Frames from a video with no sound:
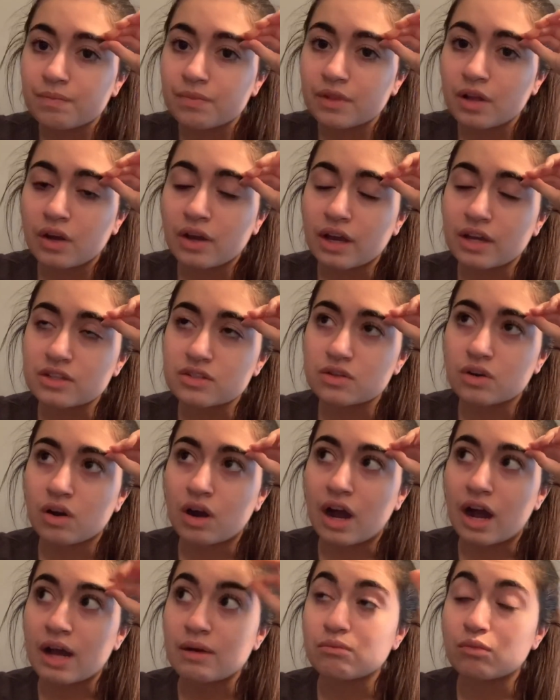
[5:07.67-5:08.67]
Okay, so
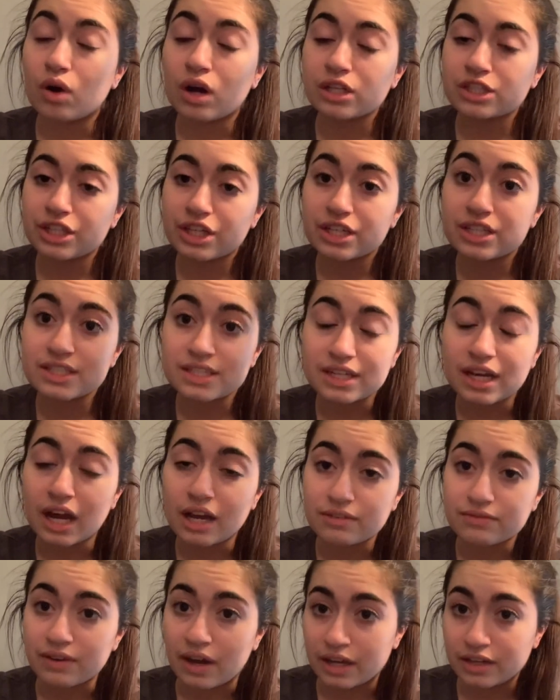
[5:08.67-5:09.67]
I'm watching
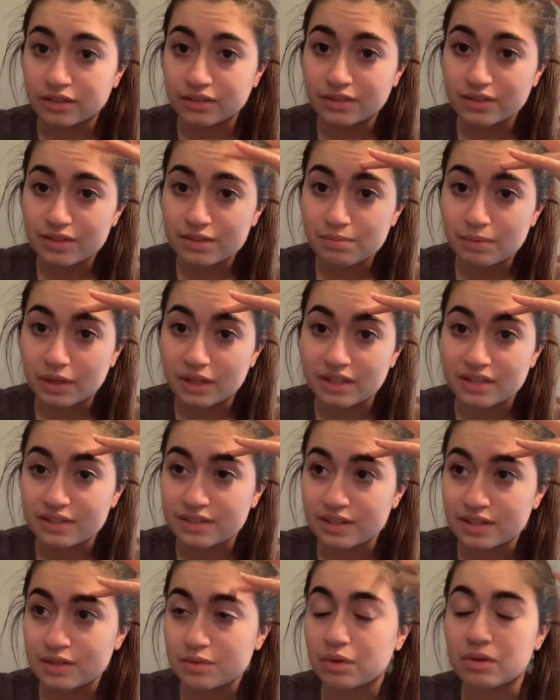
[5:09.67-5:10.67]
DI finals because
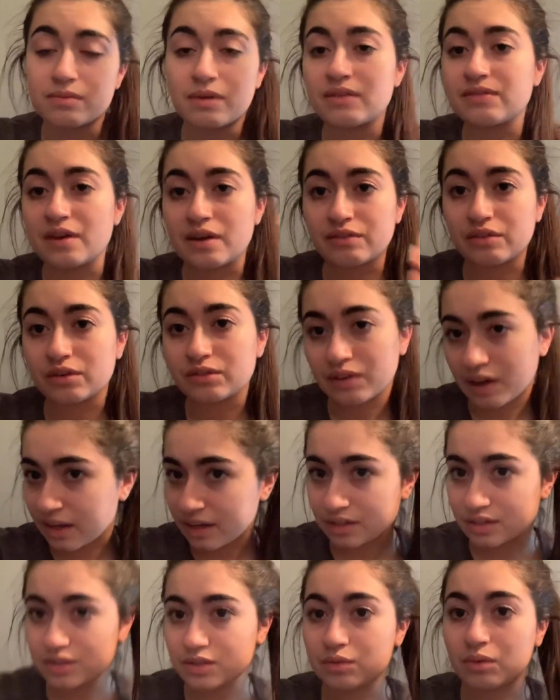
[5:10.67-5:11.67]
it's one of my favorite
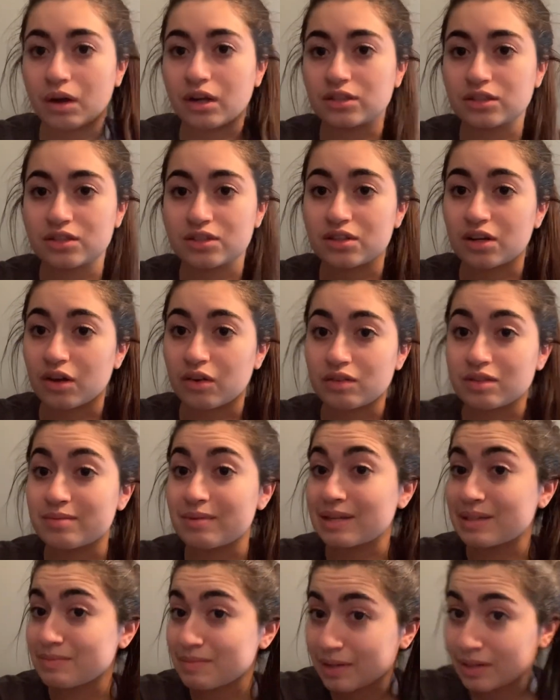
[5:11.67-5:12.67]
finals to watch because it always
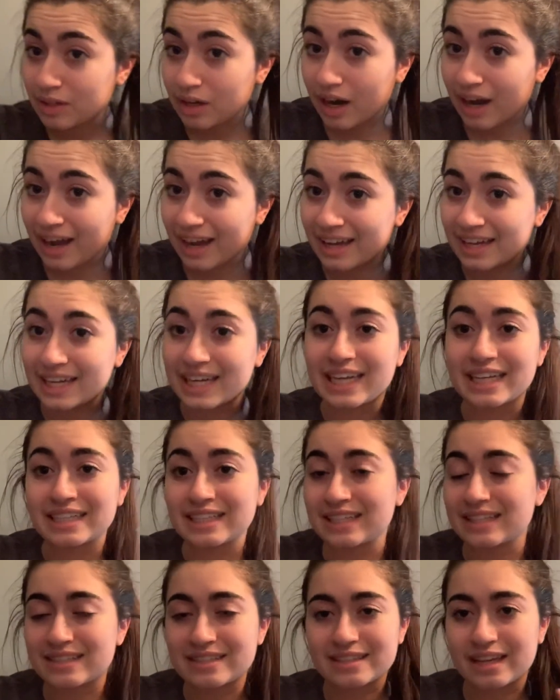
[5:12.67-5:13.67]
makes me cry and
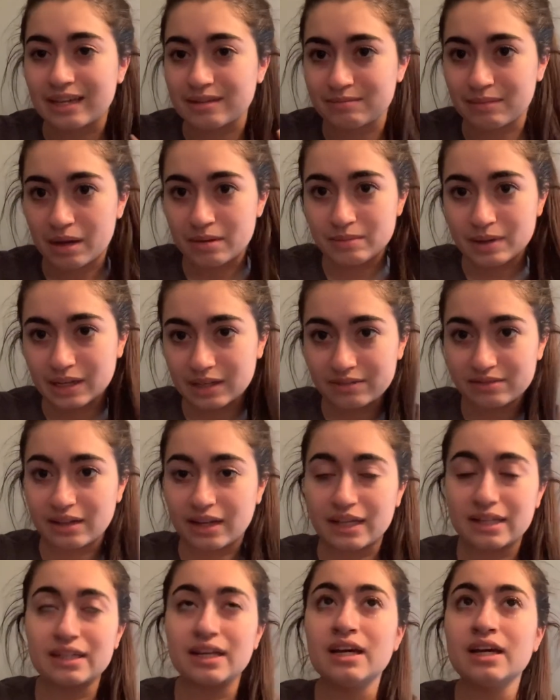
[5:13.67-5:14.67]
it's like my main
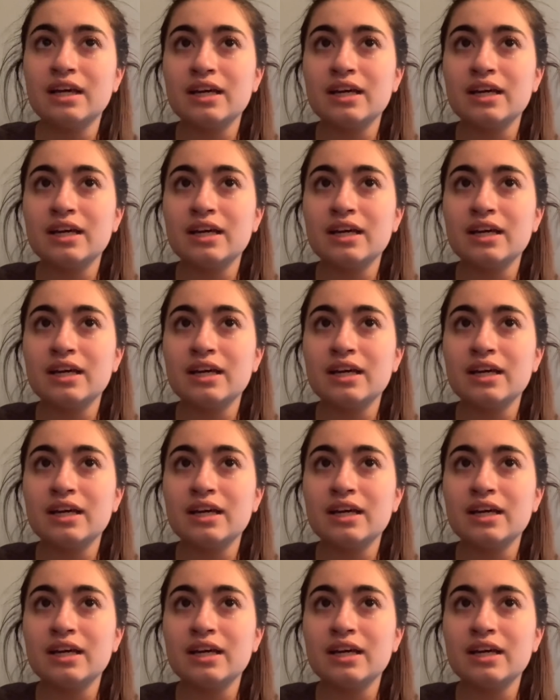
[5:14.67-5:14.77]
event